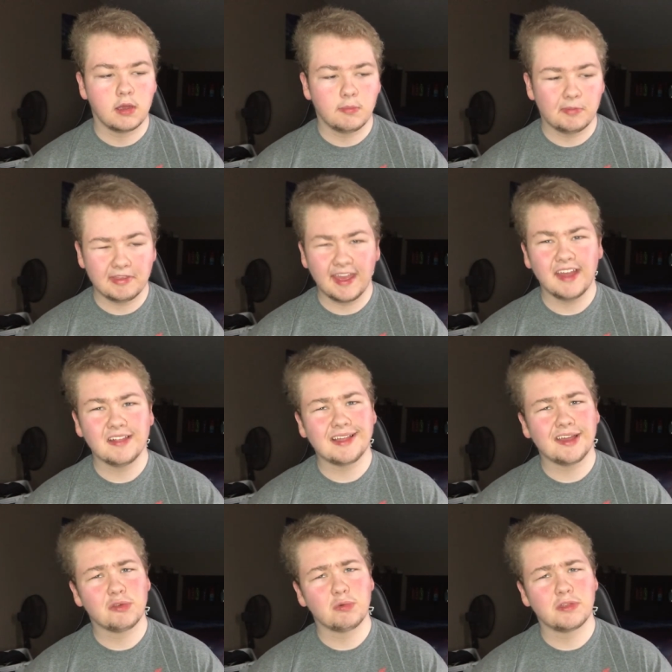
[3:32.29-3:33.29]
but take a
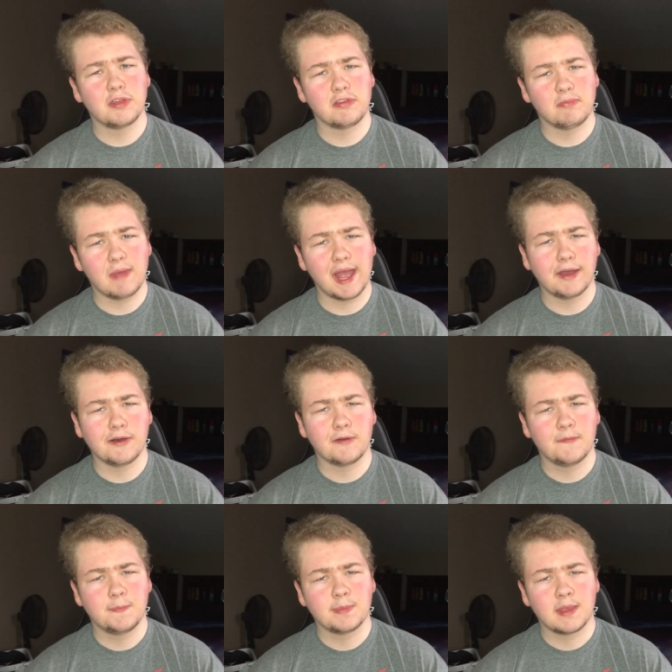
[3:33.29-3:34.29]
loss with a smile
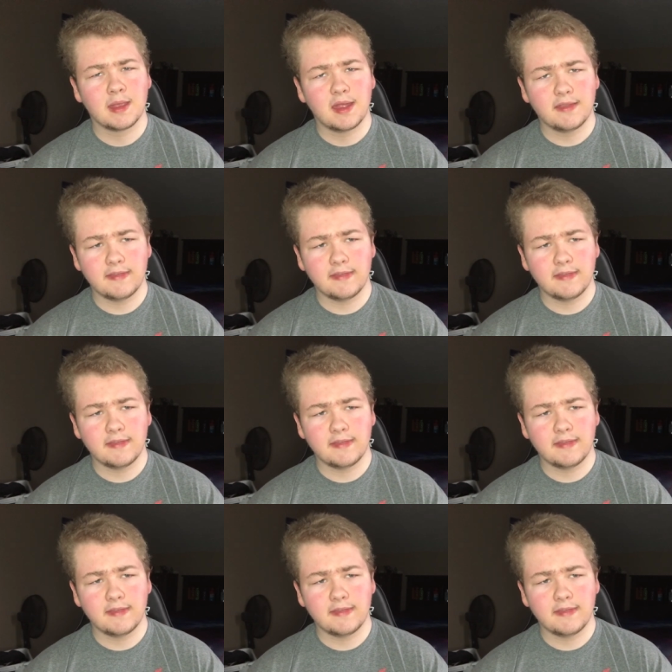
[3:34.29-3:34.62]
and